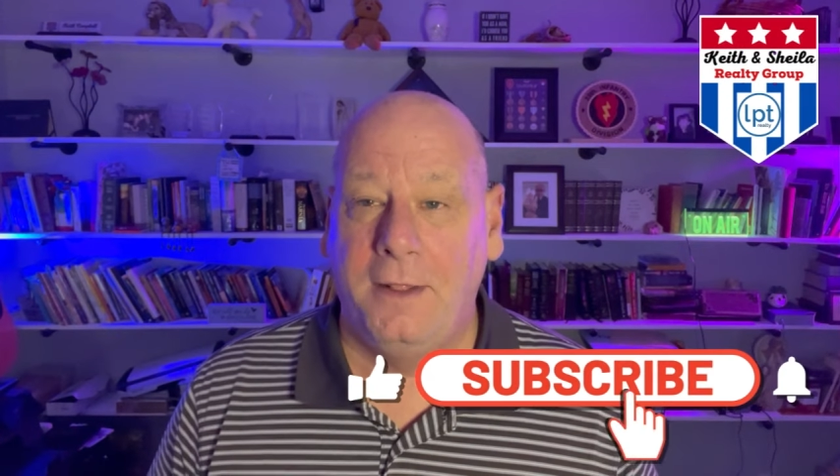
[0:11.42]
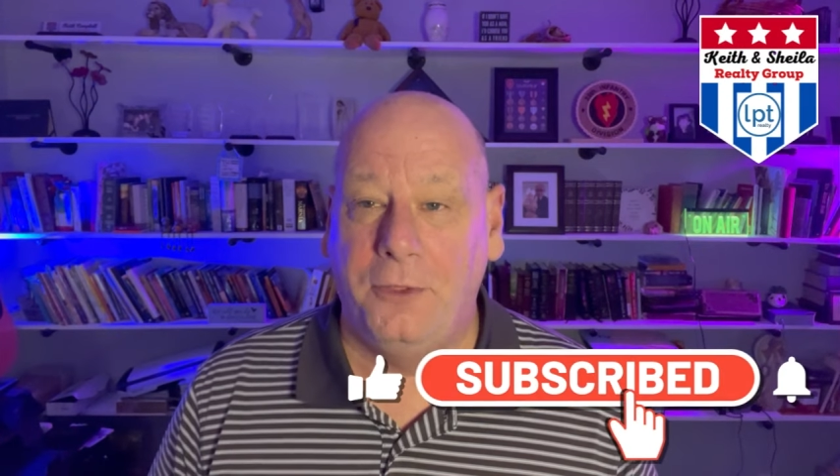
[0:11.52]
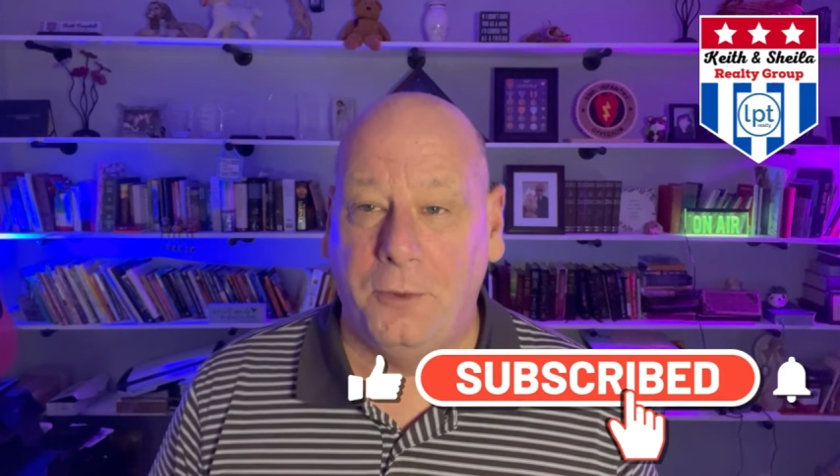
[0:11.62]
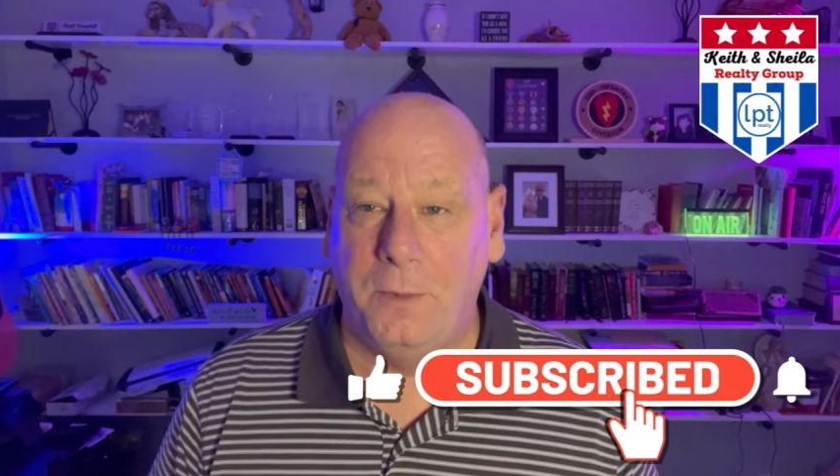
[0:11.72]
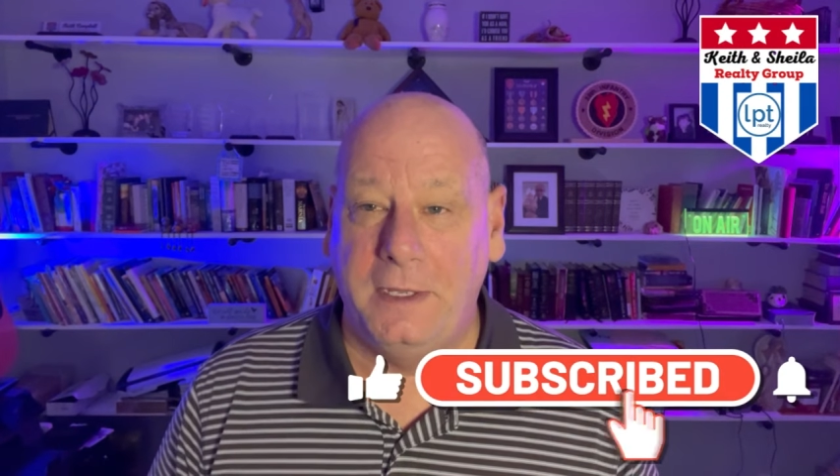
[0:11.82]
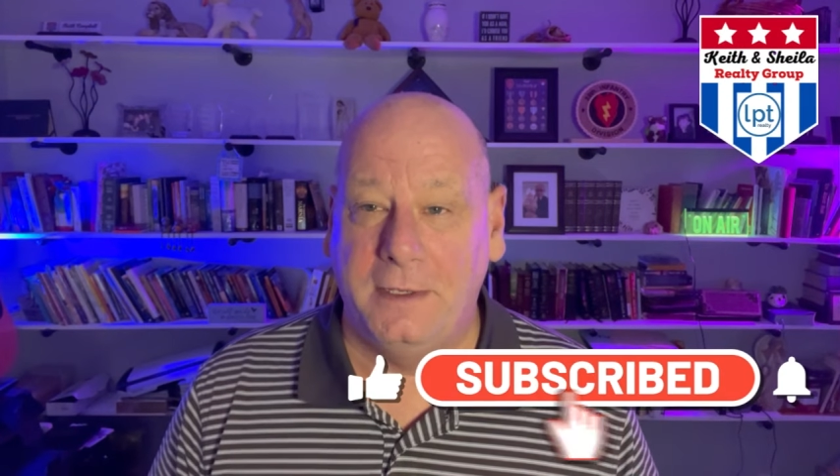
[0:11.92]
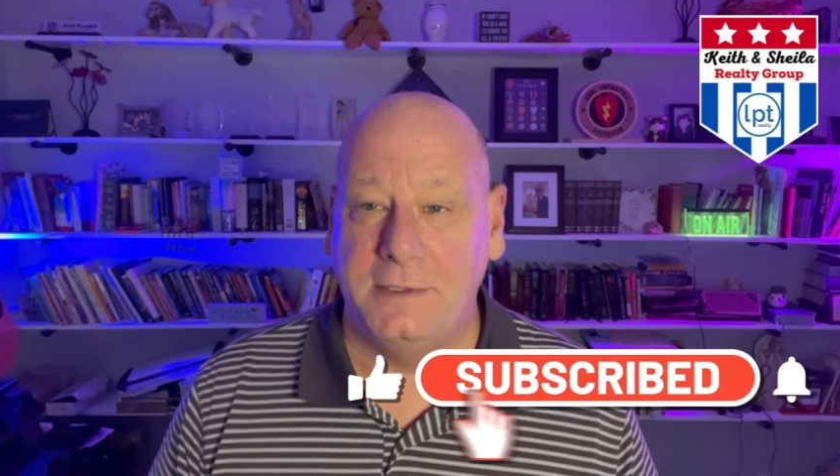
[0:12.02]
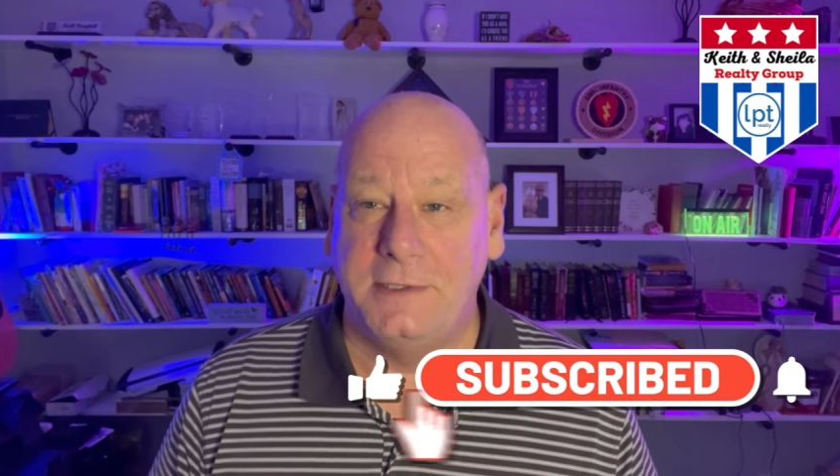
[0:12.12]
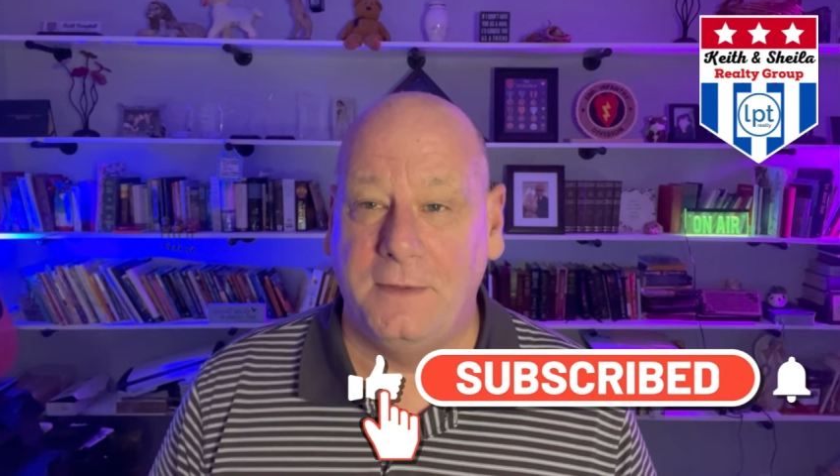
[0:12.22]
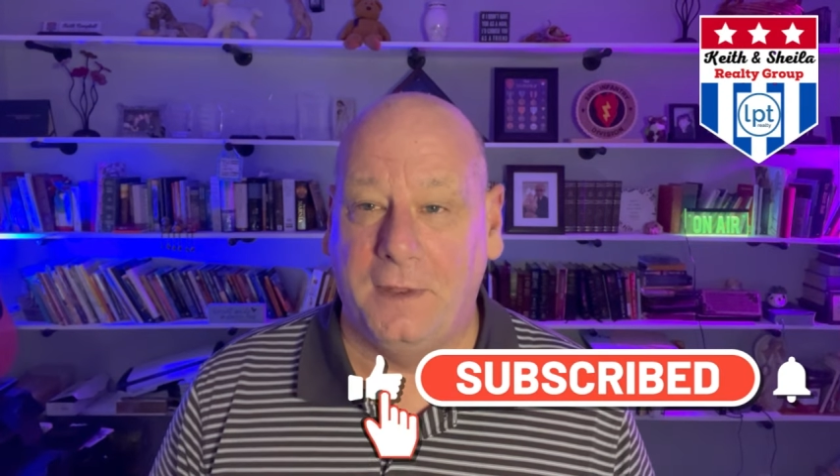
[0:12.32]
there
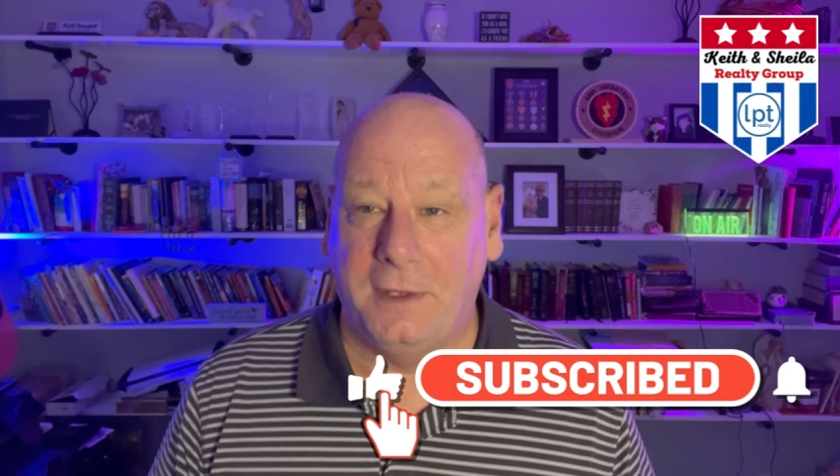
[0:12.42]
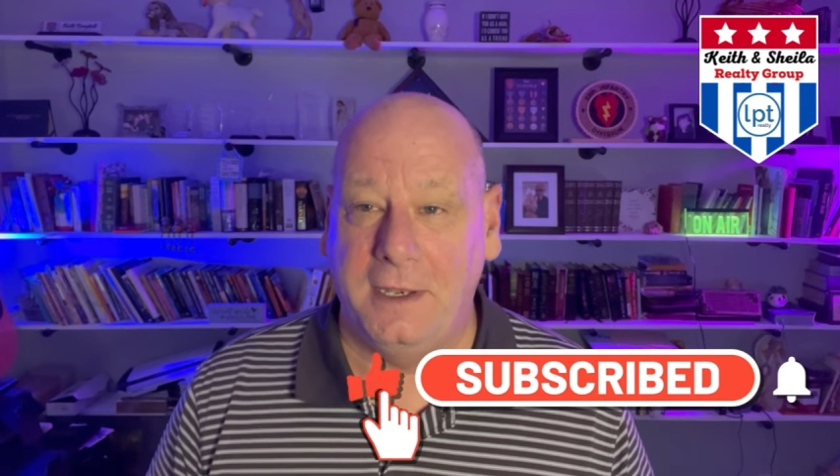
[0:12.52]
is in the